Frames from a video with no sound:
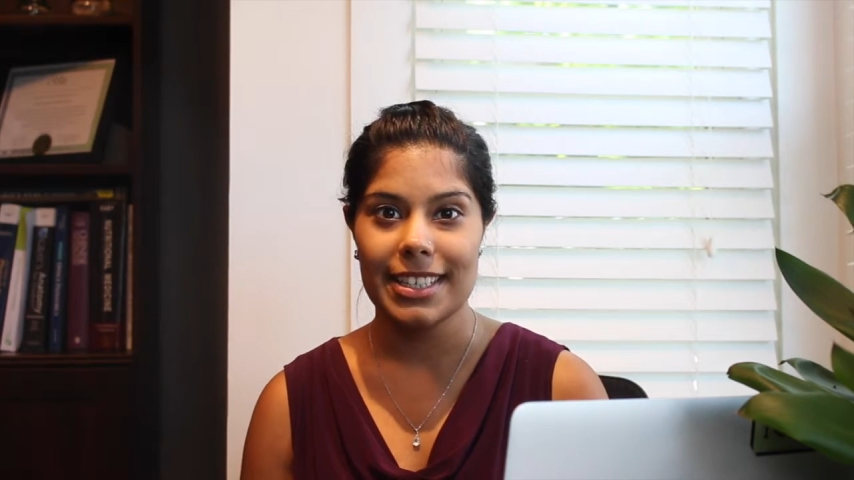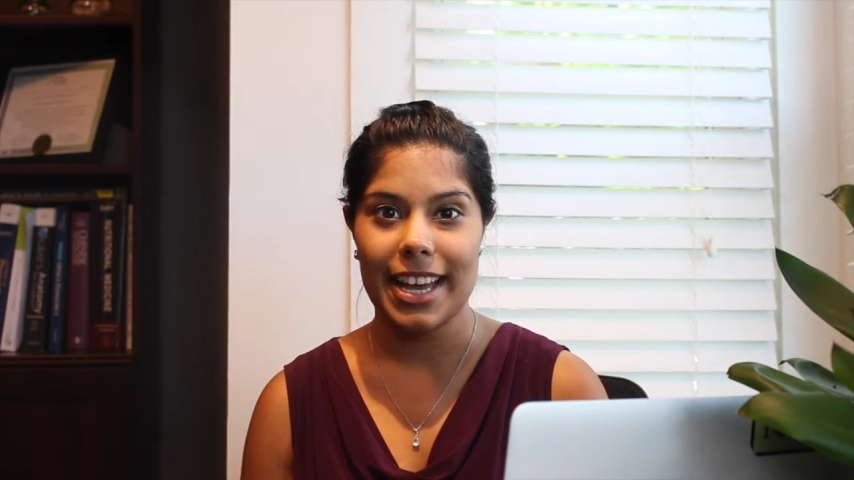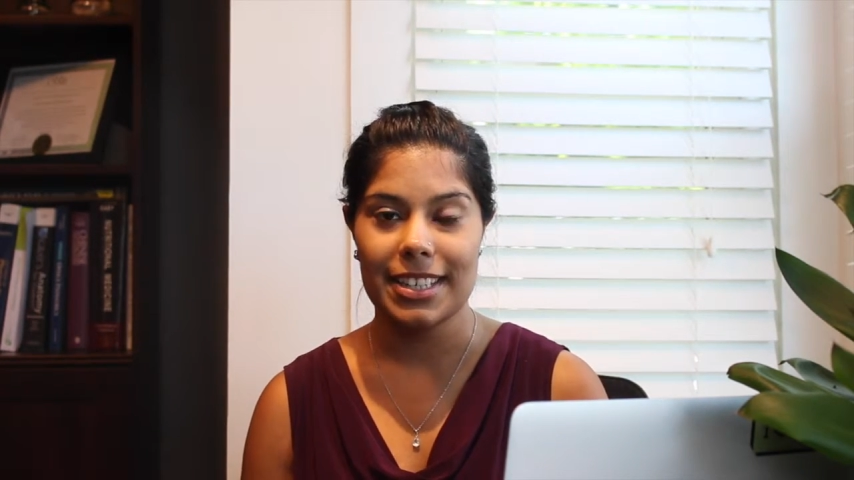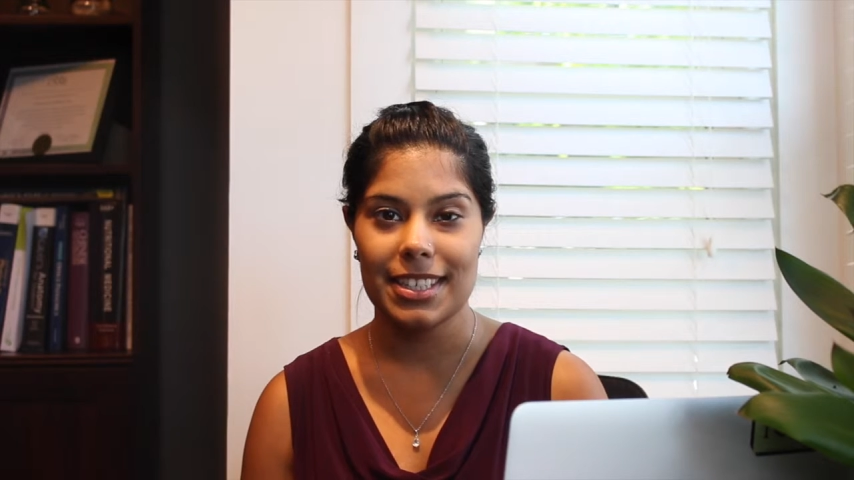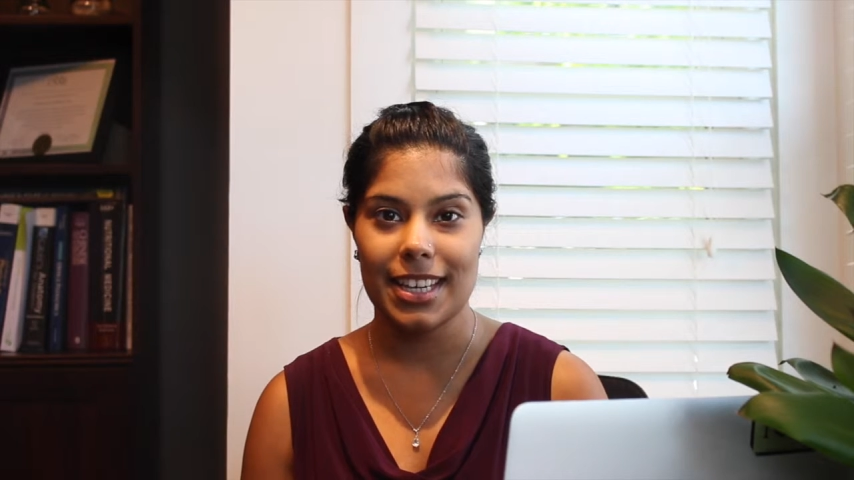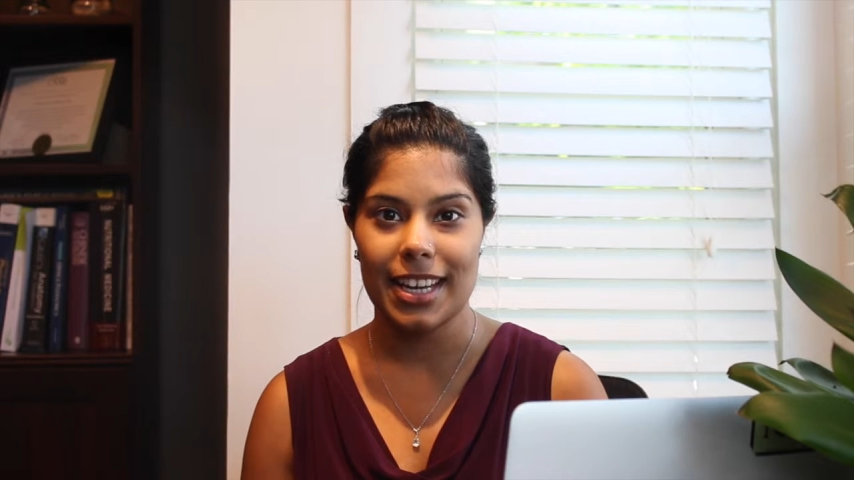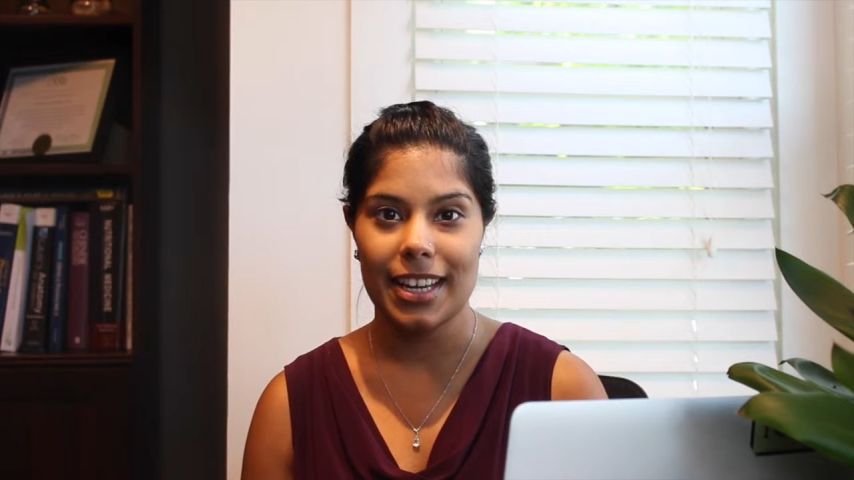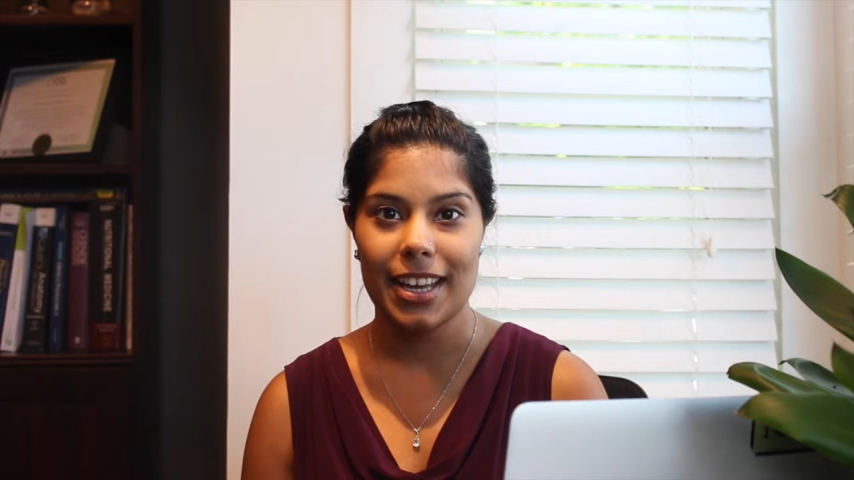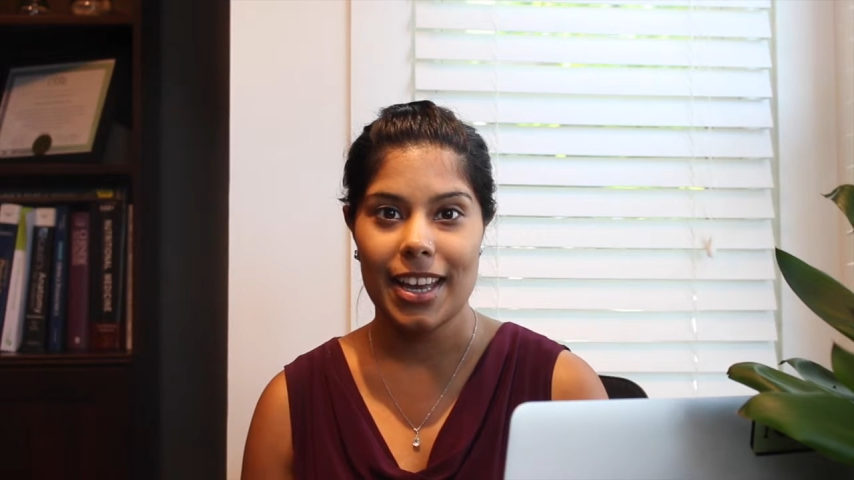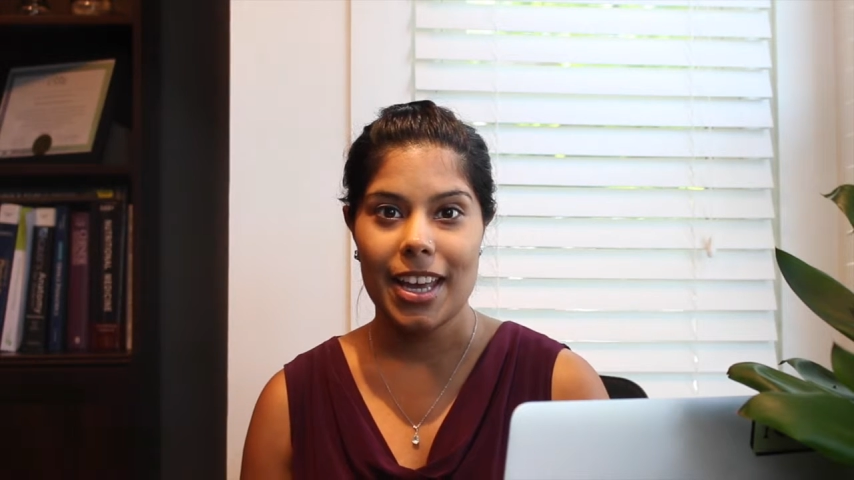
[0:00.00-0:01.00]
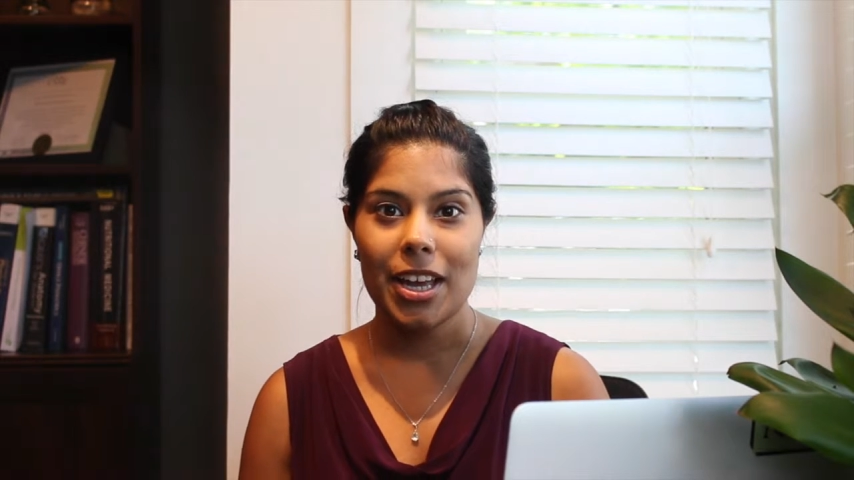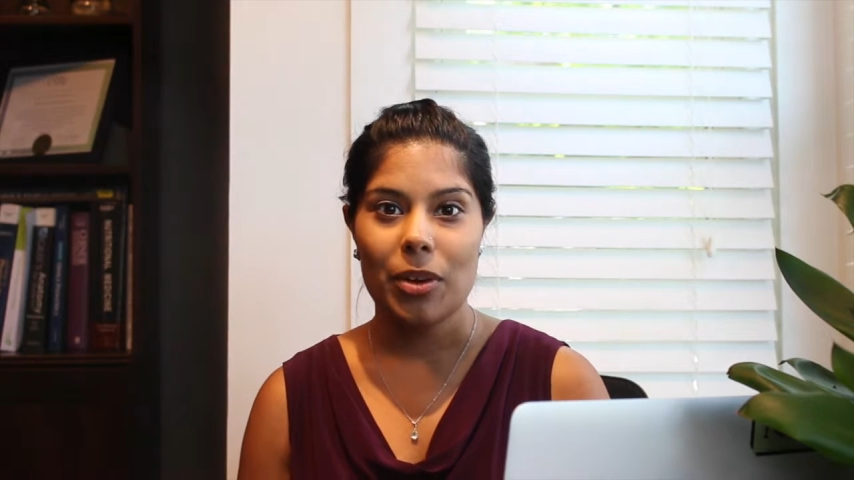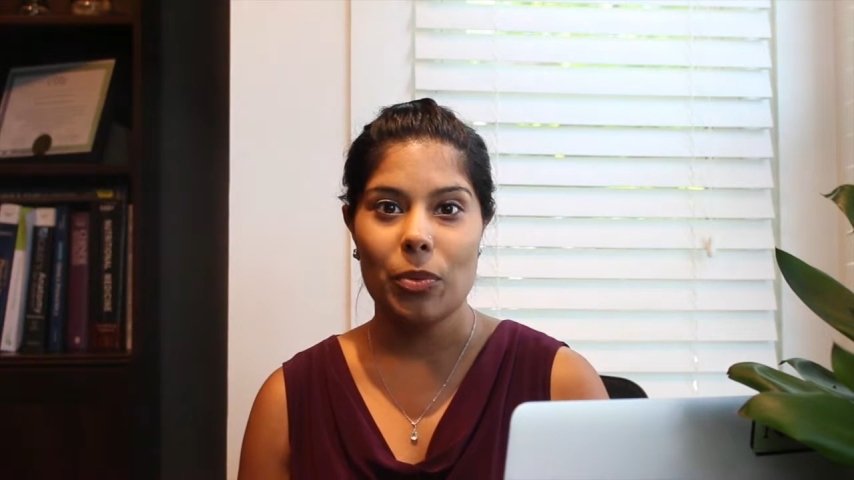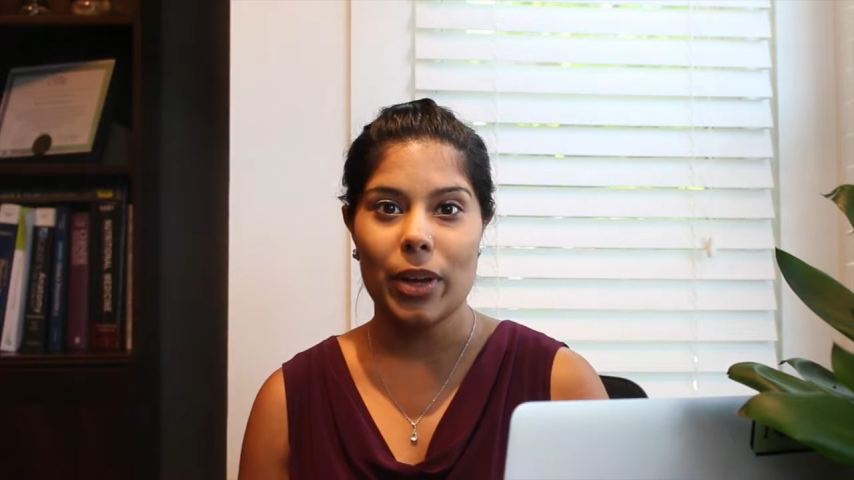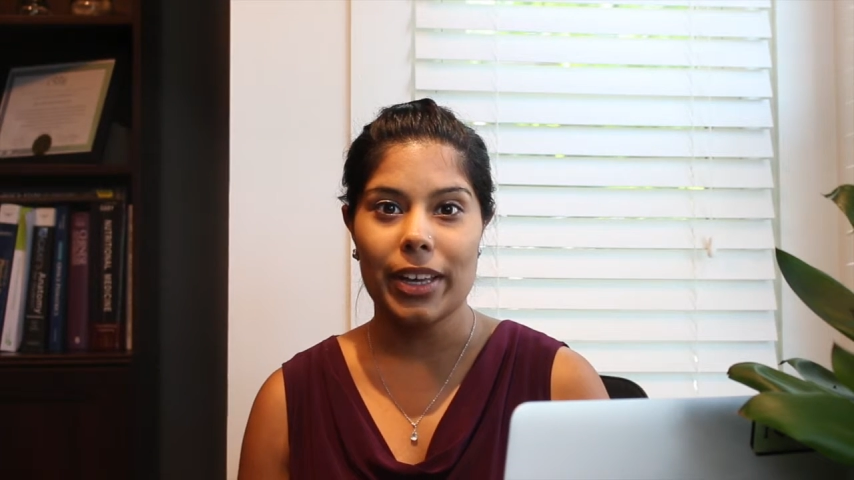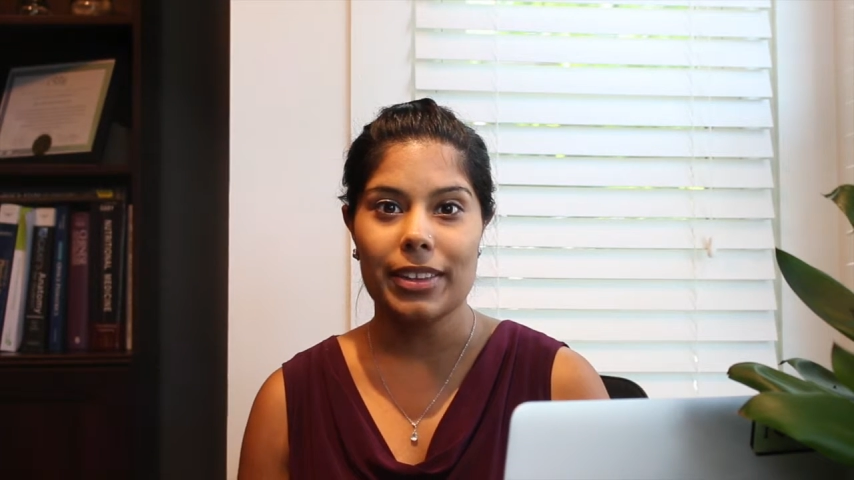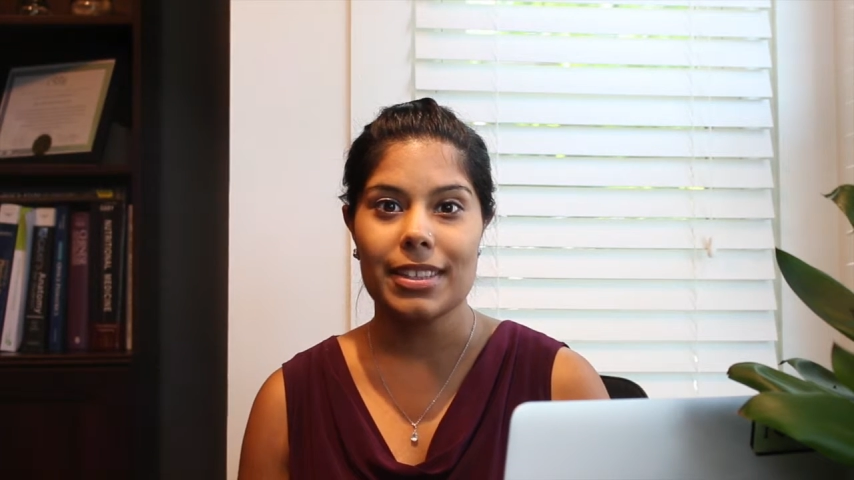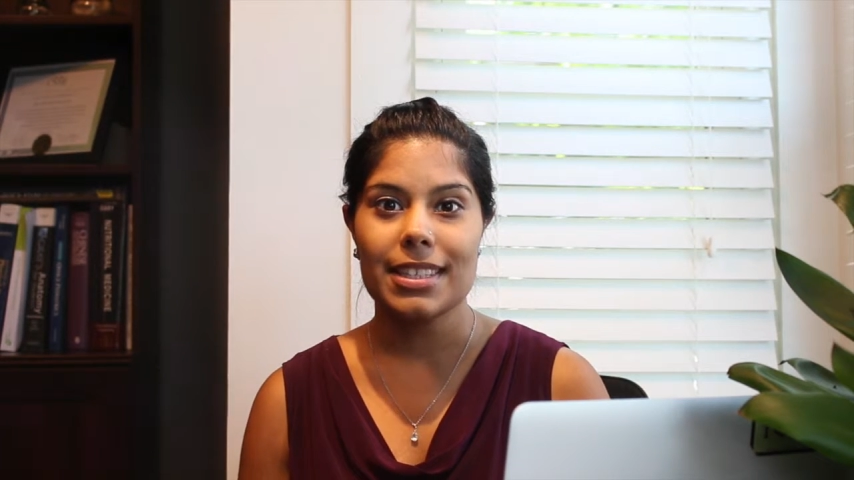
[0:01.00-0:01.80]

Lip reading: testing with